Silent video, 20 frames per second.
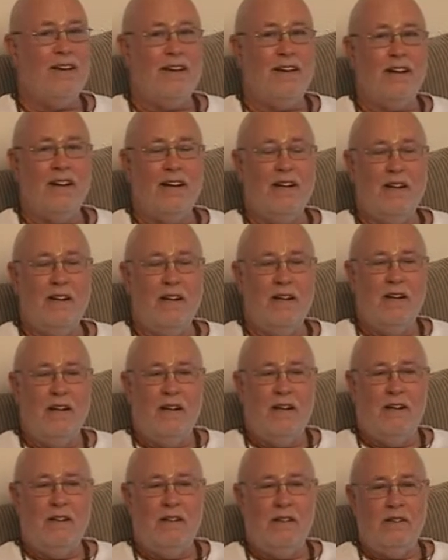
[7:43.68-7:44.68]
Okay,
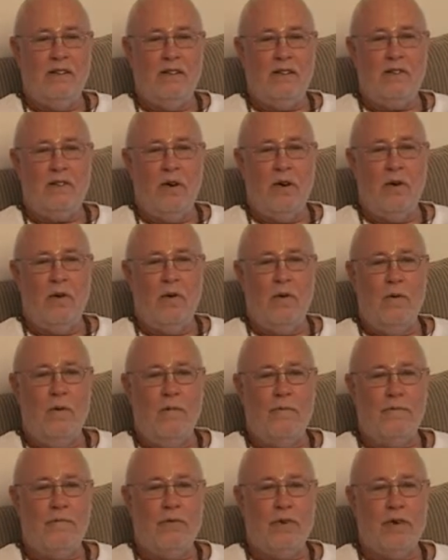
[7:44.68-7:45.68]
so
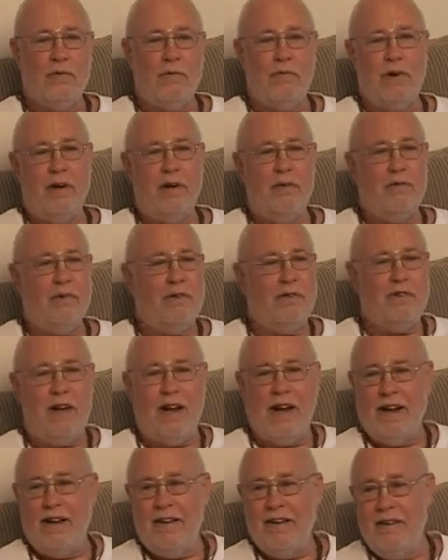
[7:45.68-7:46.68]
her friend was
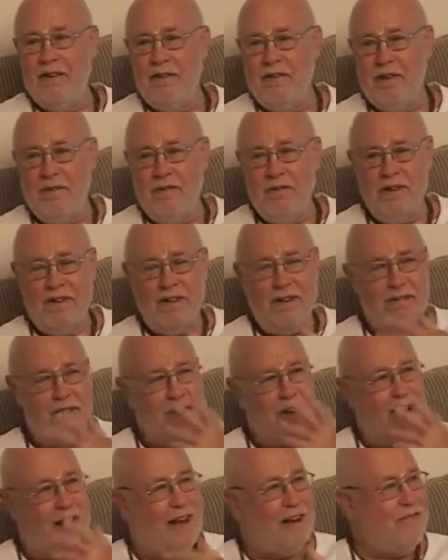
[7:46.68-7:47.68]
saying, you know,
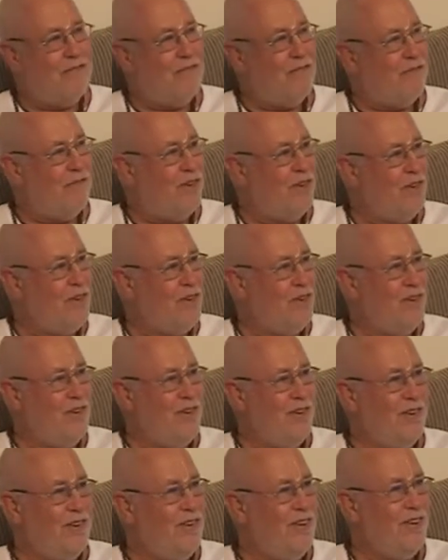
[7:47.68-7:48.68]
don't hide from
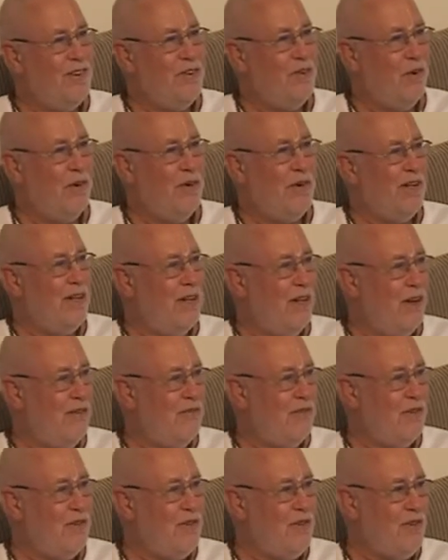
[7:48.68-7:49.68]
Krishna. You know, you already
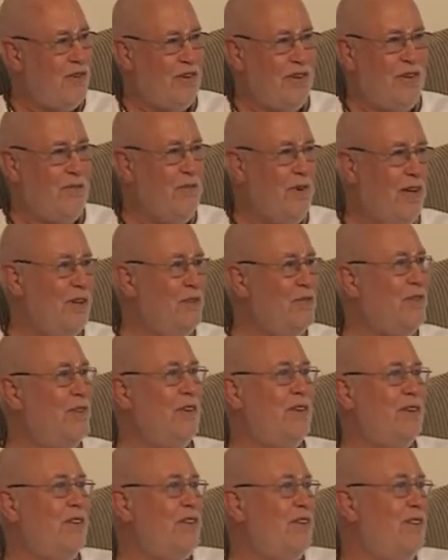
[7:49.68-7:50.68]
love Krishna. You might as
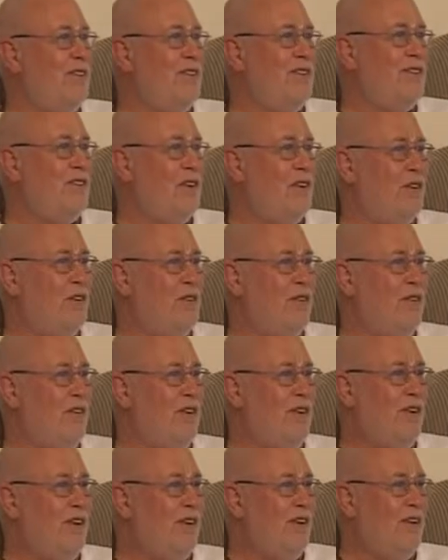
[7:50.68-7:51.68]
well just show
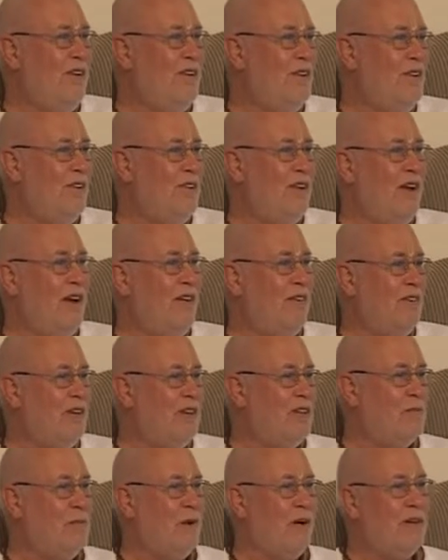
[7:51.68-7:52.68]
your love,
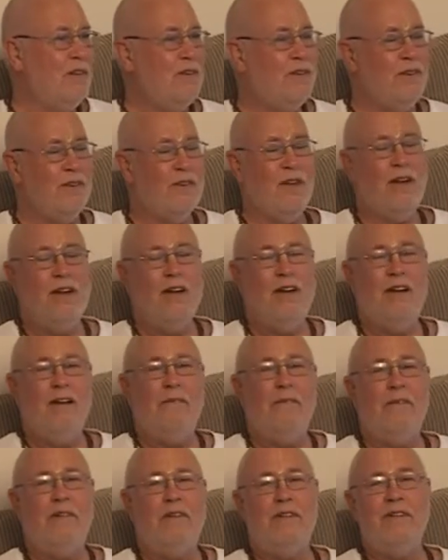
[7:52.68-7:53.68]
express your love.
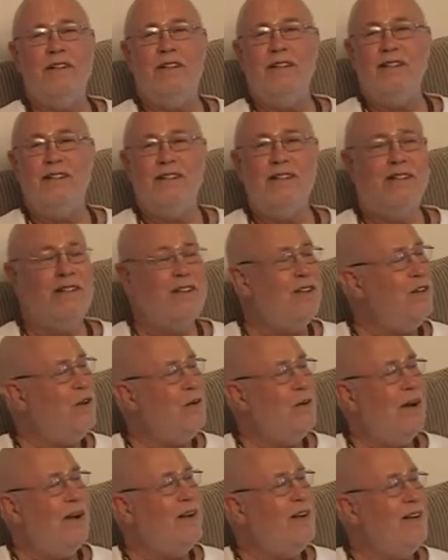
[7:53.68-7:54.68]
But see, this isn't
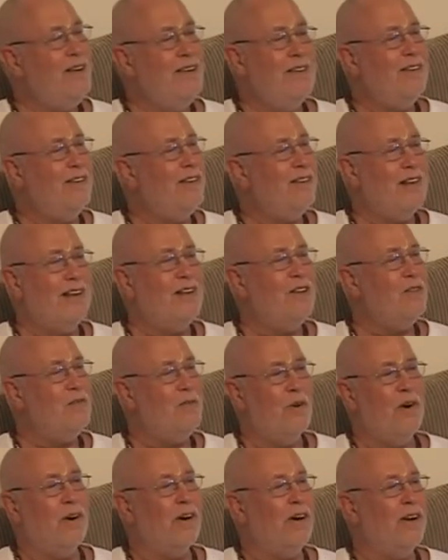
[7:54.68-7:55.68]
the way things
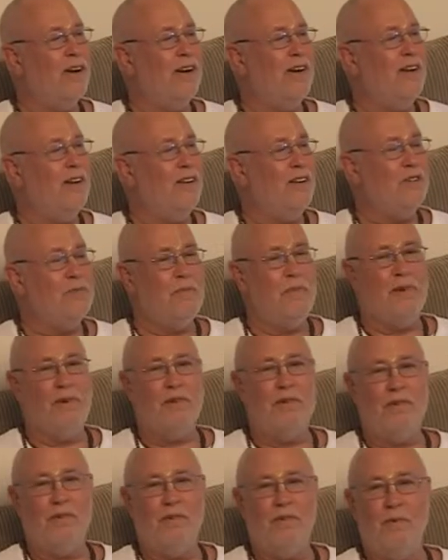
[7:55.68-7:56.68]
work in the
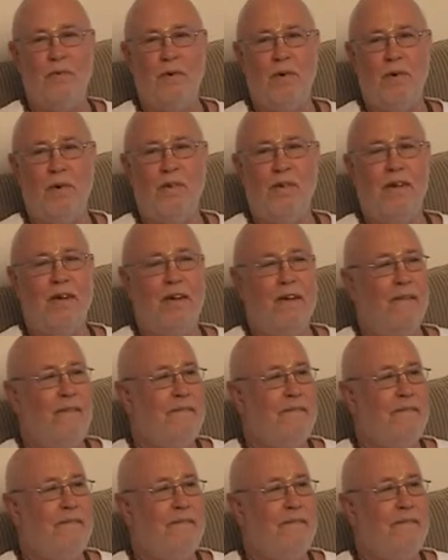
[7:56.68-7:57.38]
spiritual world.